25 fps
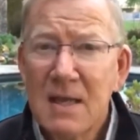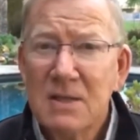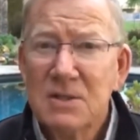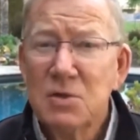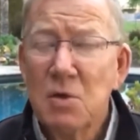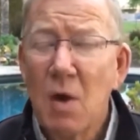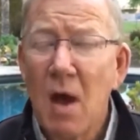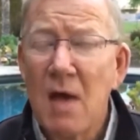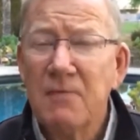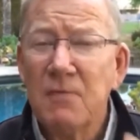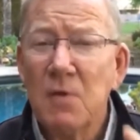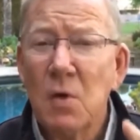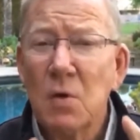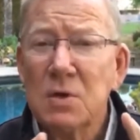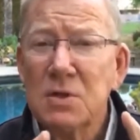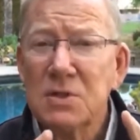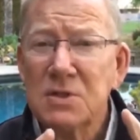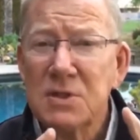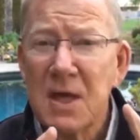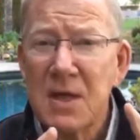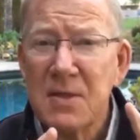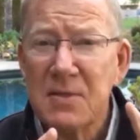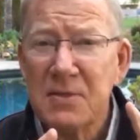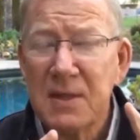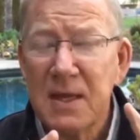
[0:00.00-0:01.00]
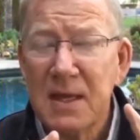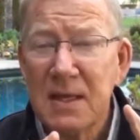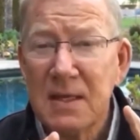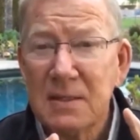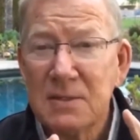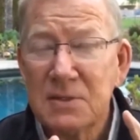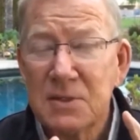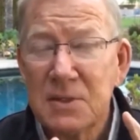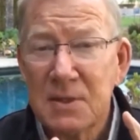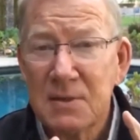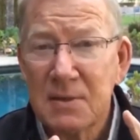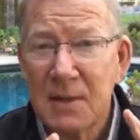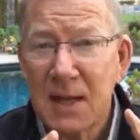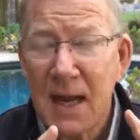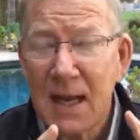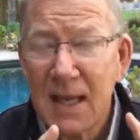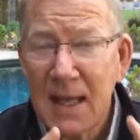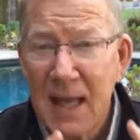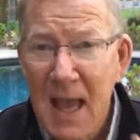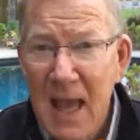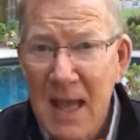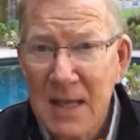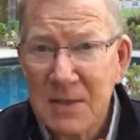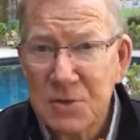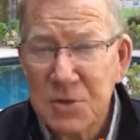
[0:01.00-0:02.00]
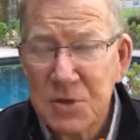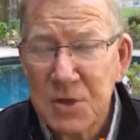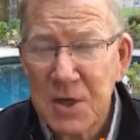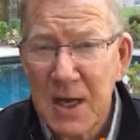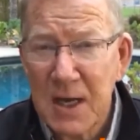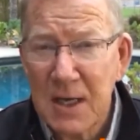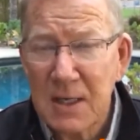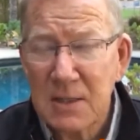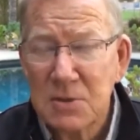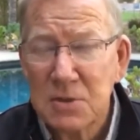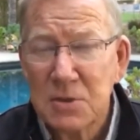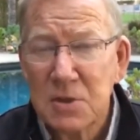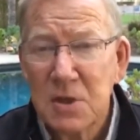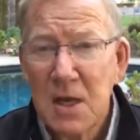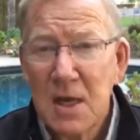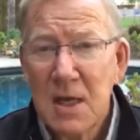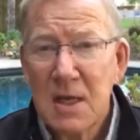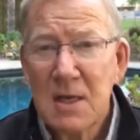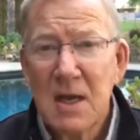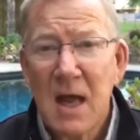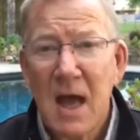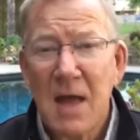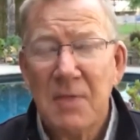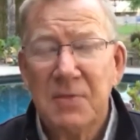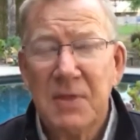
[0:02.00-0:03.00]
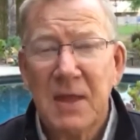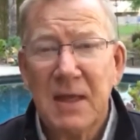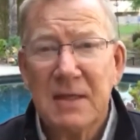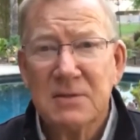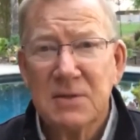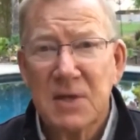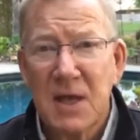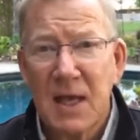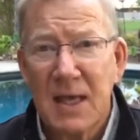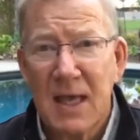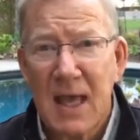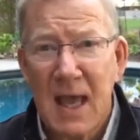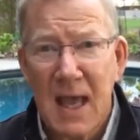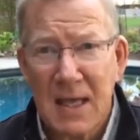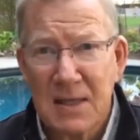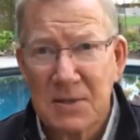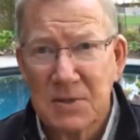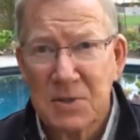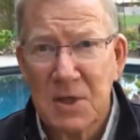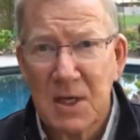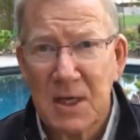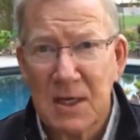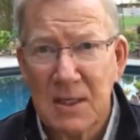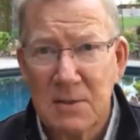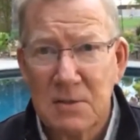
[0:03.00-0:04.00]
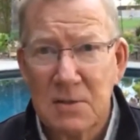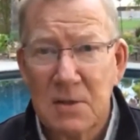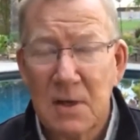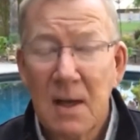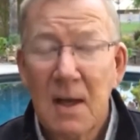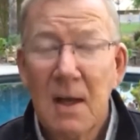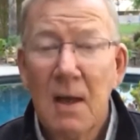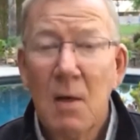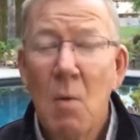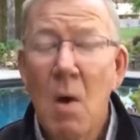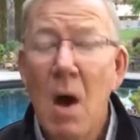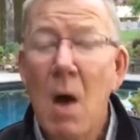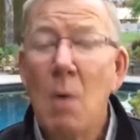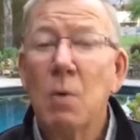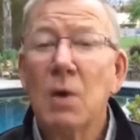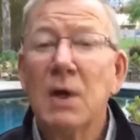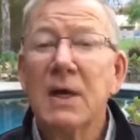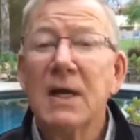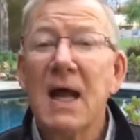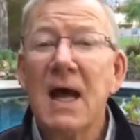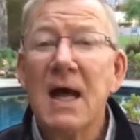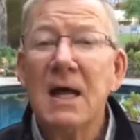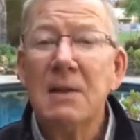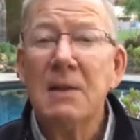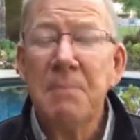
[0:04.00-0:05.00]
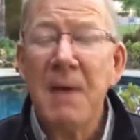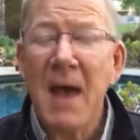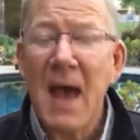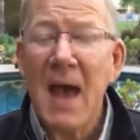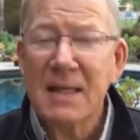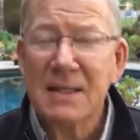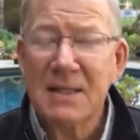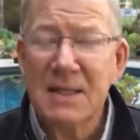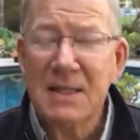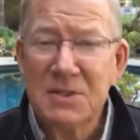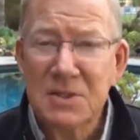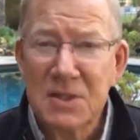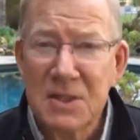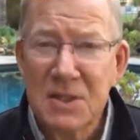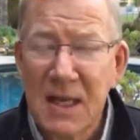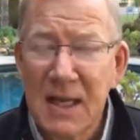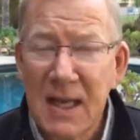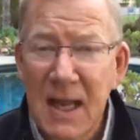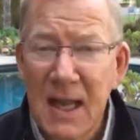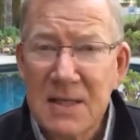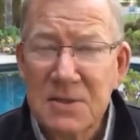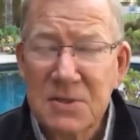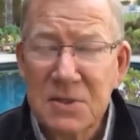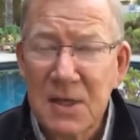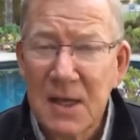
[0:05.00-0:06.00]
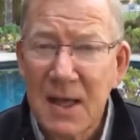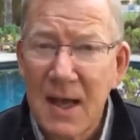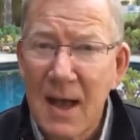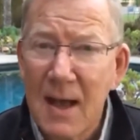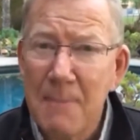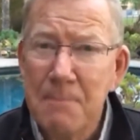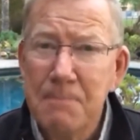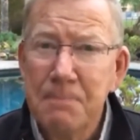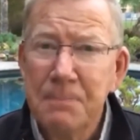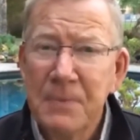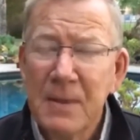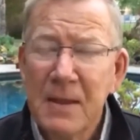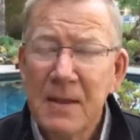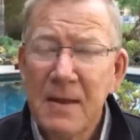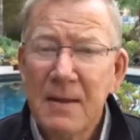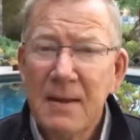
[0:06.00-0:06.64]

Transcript: So I focus on things that I can change, not things I can't change. Well, we're going to unpack these in the days to come.